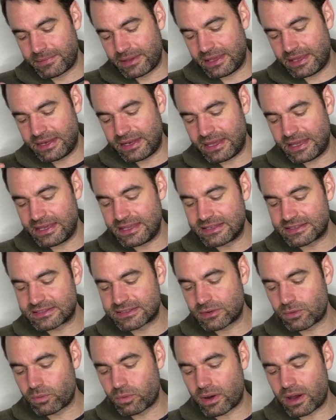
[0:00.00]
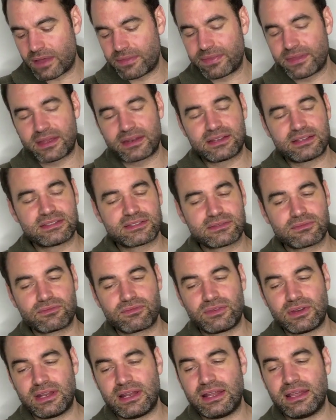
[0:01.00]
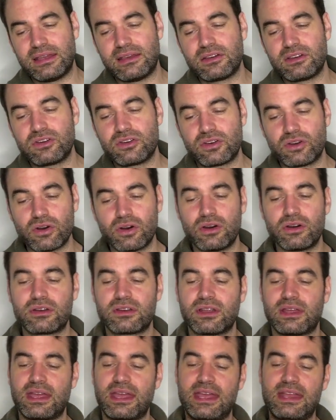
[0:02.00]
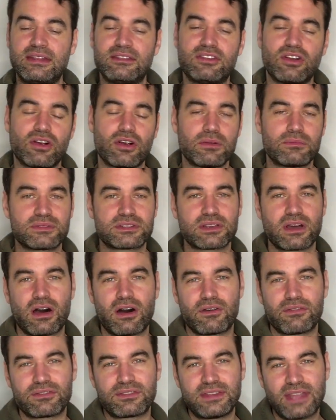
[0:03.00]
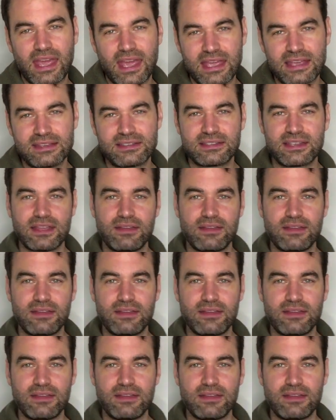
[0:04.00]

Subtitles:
it is one that is really good in terms of taste.